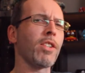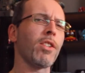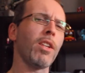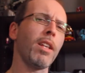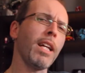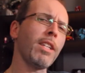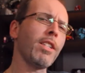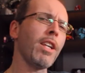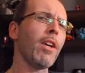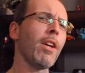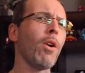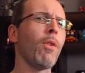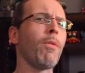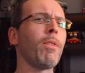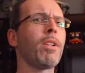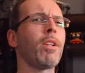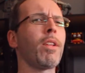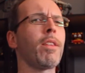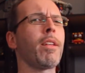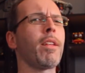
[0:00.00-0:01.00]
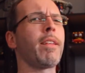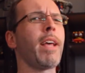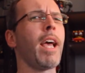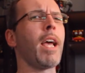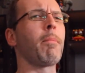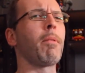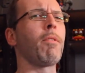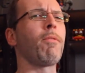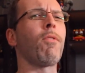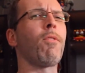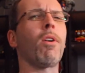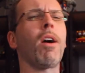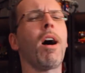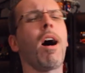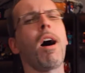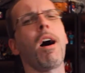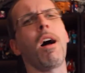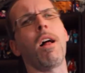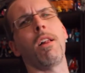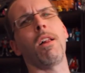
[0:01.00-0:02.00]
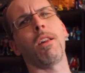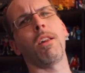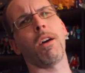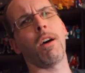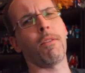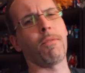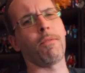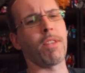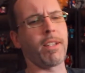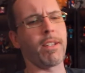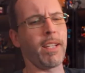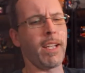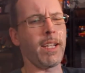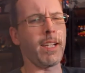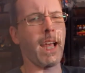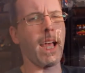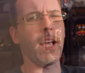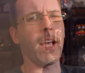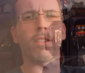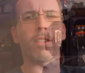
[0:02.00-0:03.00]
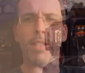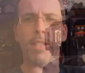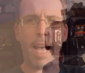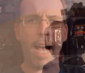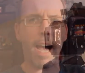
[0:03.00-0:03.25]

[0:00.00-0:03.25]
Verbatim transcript: So let's head over to the table for all of the details